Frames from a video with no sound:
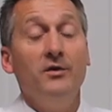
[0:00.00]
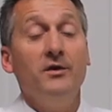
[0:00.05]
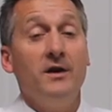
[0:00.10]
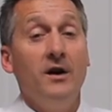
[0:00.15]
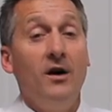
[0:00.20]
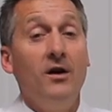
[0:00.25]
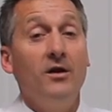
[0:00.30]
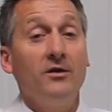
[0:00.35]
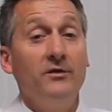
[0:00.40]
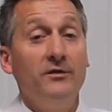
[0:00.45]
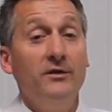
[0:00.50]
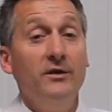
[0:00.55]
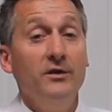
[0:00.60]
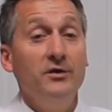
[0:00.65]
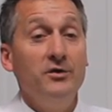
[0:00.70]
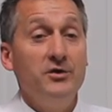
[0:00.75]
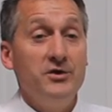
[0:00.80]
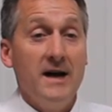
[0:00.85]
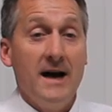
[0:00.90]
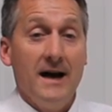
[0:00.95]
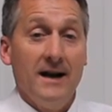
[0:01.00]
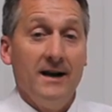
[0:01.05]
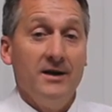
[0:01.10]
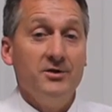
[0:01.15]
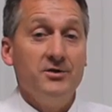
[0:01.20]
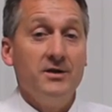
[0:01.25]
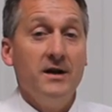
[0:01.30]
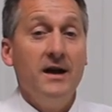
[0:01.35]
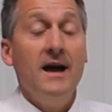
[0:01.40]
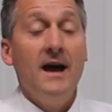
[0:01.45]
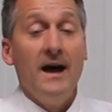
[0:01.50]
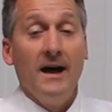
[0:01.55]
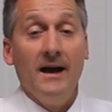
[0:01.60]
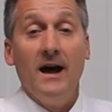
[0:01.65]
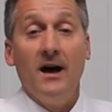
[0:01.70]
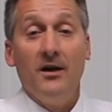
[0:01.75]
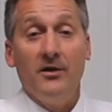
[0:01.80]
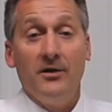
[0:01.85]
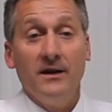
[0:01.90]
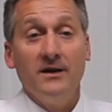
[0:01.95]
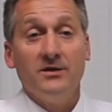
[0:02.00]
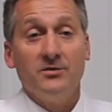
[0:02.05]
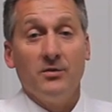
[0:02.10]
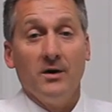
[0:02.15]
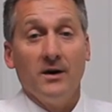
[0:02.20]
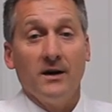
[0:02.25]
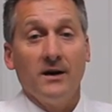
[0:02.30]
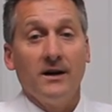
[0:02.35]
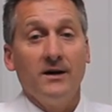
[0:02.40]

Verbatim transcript: dog food challenge and how things work.